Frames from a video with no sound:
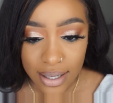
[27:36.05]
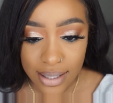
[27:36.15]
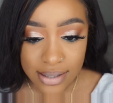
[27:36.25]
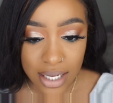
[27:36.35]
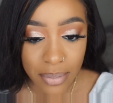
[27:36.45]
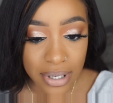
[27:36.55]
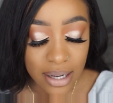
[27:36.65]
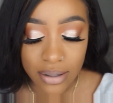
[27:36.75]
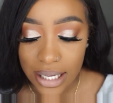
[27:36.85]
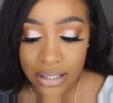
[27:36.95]
it's coming
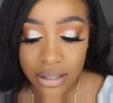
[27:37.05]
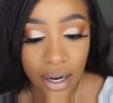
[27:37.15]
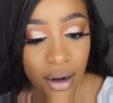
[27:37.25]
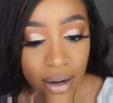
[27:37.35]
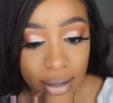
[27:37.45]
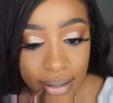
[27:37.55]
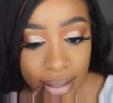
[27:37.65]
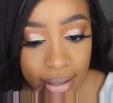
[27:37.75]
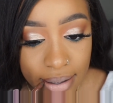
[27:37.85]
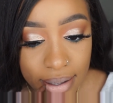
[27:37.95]
out like chalk.
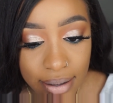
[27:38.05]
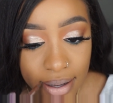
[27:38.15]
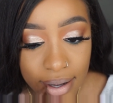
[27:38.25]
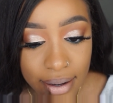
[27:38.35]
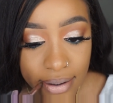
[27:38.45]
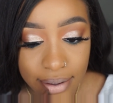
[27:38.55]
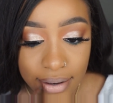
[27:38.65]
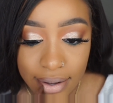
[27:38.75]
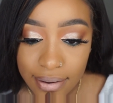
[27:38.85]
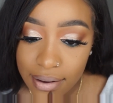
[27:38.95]
Like, I don't
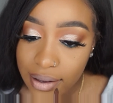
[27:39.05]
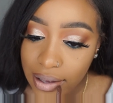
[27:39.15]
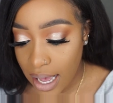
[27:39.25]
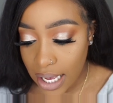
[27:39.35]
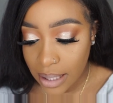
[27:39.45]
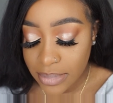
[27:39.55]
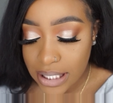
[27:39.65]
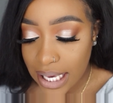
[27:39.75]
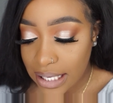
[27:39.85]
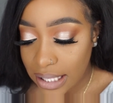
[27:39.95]
like it. I'm
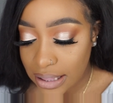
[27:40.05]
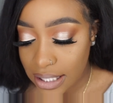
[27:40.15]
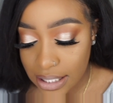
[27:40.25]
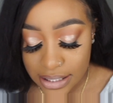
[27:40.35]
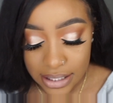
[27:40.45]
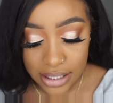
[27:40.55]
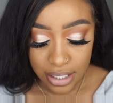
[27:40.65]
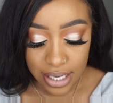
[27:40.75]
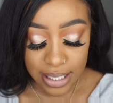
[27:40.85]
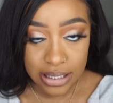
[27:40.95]
taking this
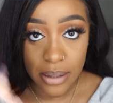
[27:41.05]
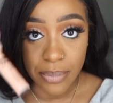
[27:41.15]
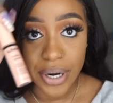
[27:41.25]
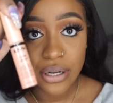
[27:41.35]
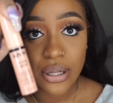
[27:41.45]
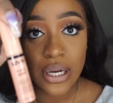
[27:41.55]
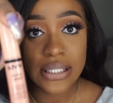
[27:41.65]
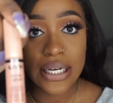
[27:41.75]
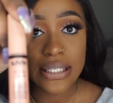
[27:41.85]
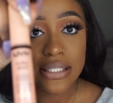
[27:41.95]
NYX Butter Gloss,
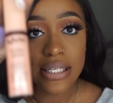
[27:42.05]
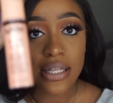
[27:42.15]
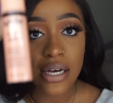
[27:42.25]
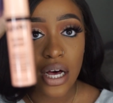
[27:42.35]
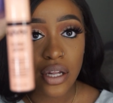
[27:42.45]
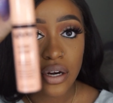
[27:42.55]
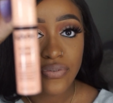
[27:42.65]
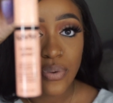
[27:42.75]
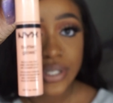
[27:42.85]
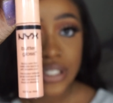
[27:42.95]
and this is in the color
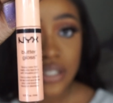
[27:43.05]
Fortune